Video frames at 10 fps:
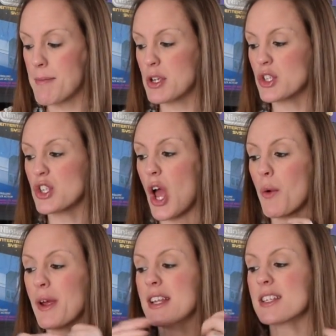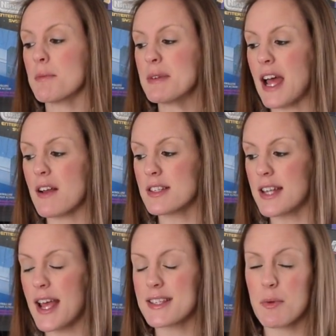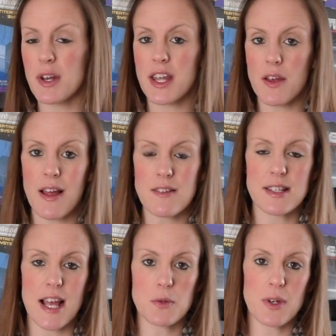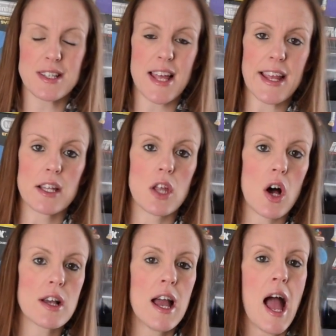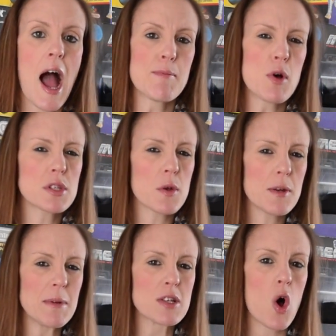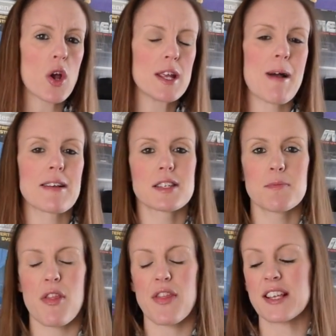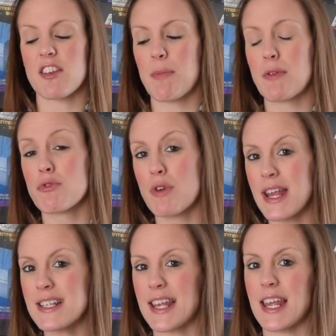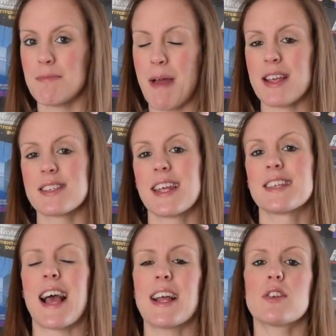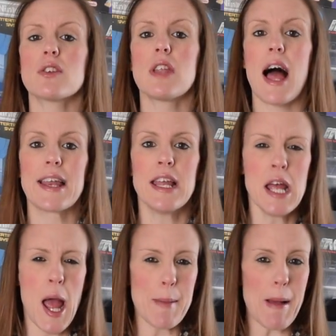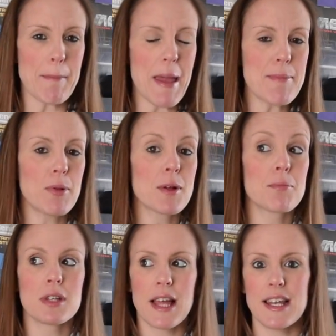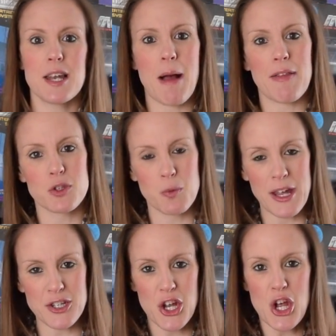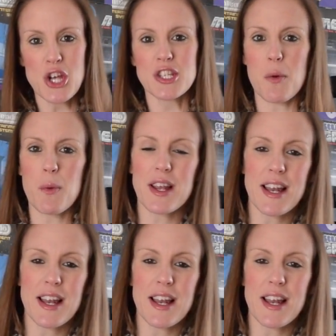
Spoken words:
So it is going to be downstairs, so we're going to go downstairs, we're going to take a look. I'm also going to be talking about some of the things I've been reading in magazines and online about people complaining about the Switch. So I'm